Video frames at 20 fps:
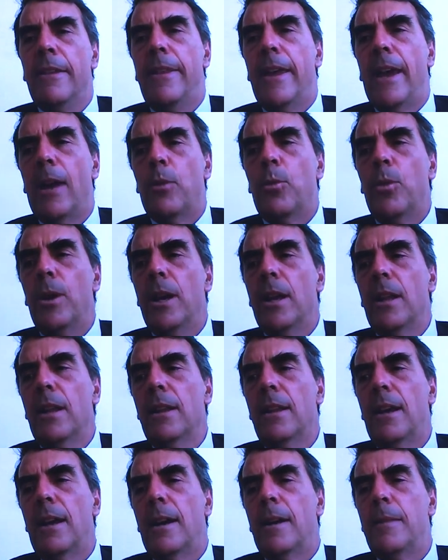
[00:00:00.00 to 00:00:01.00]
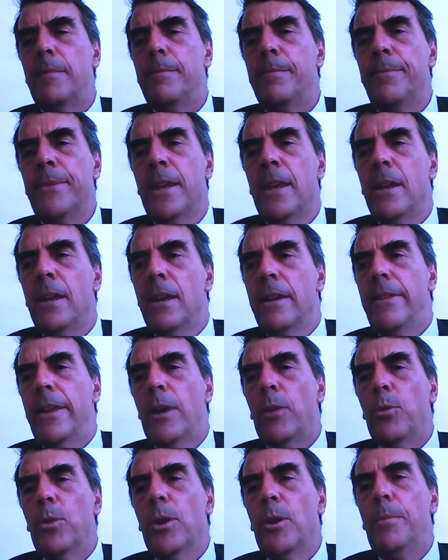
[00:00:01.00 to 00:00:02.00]
that will
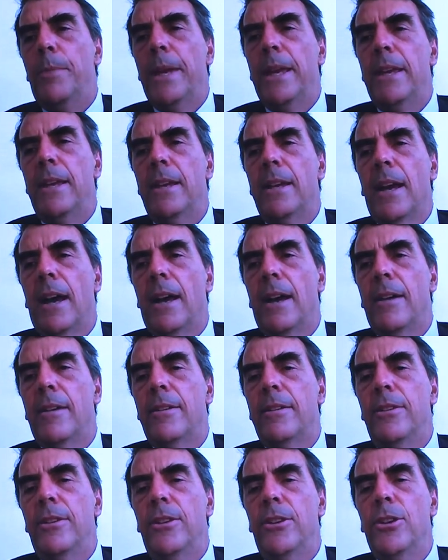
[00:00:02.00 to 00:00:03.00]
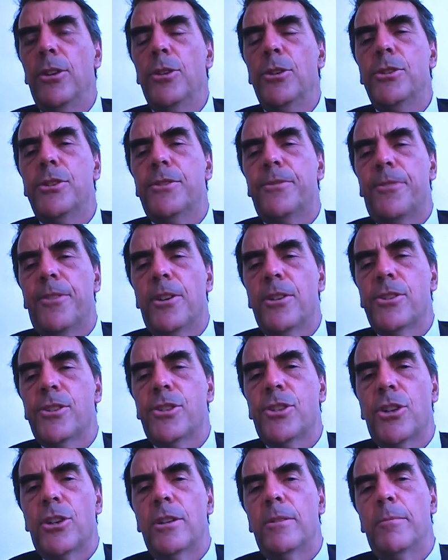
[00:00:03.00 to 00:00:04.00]
that will be used for
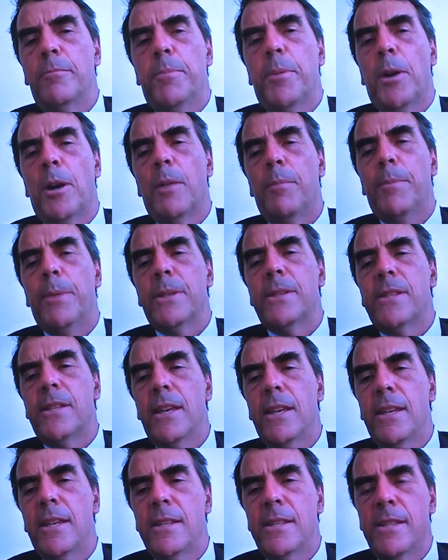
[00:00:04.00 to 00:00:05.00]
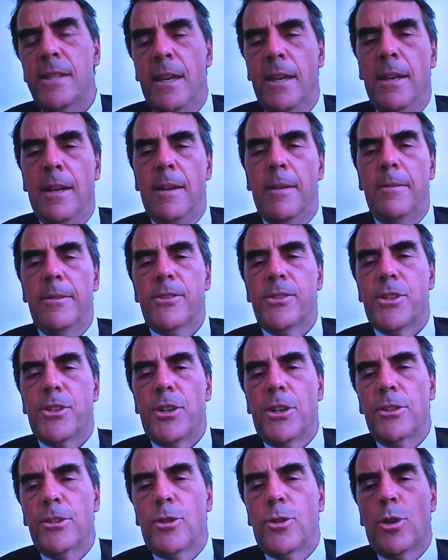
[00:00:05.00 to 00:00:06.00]
certain purposes.
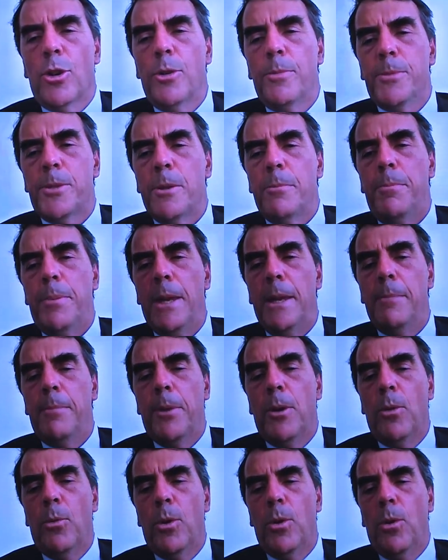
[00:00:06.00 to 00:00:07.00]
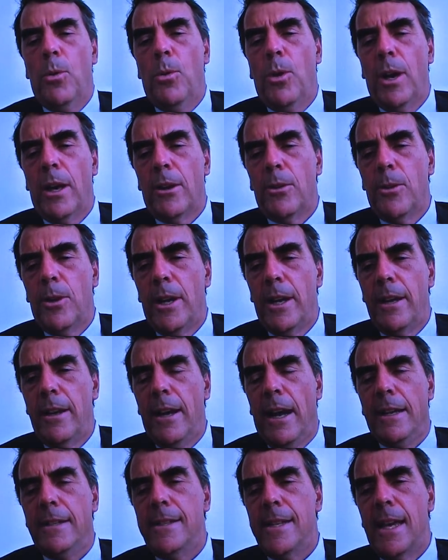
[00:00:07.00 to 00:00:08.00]
Certain groups of people will want to
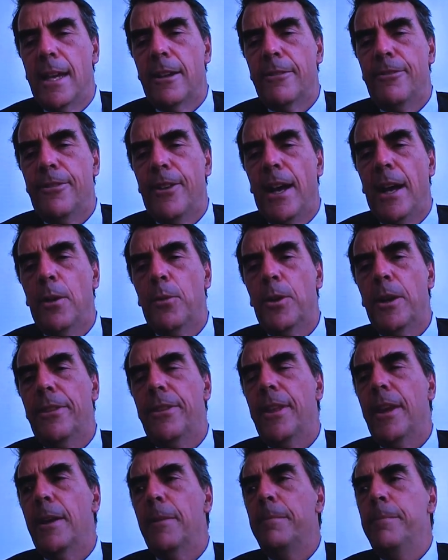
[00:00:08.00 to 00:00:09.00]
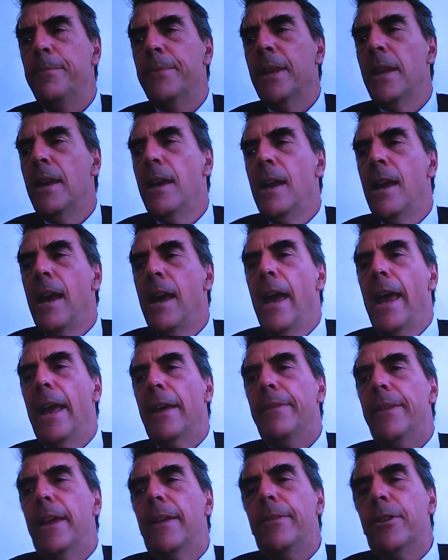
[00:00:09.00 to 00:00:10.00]
identify with them.
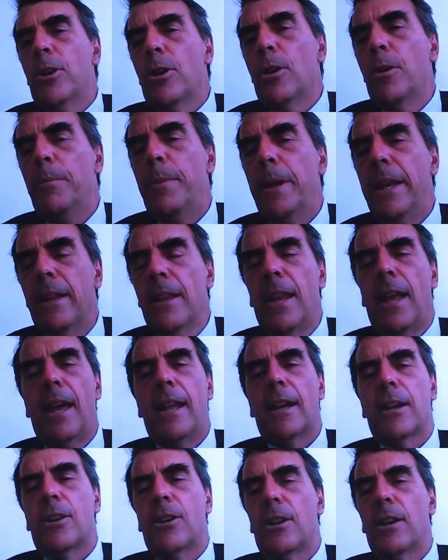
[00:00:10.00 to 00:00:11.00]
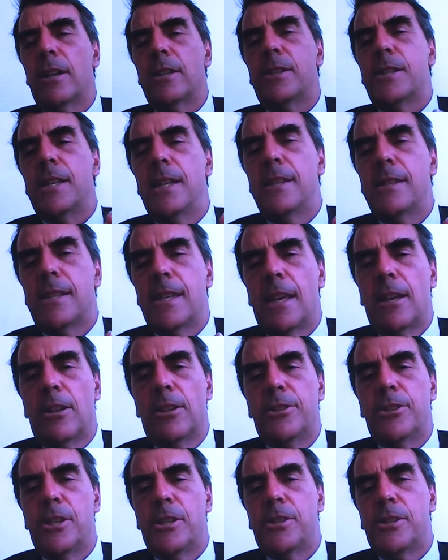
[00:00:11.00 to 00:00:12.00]
And then there will be a lot of currencies that
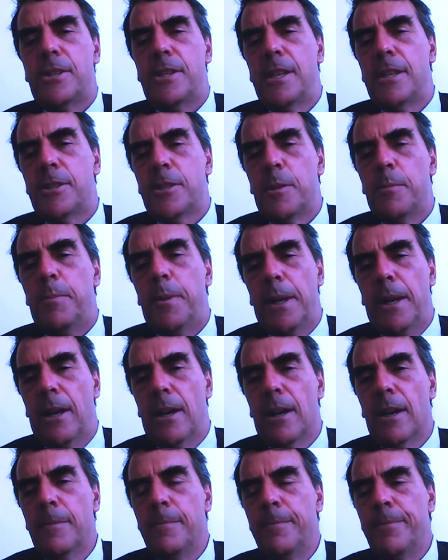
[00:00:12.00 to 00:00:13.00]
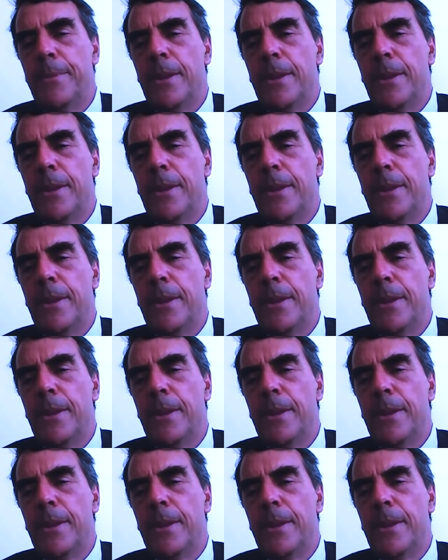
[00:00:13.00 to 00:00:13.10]
will just disappear.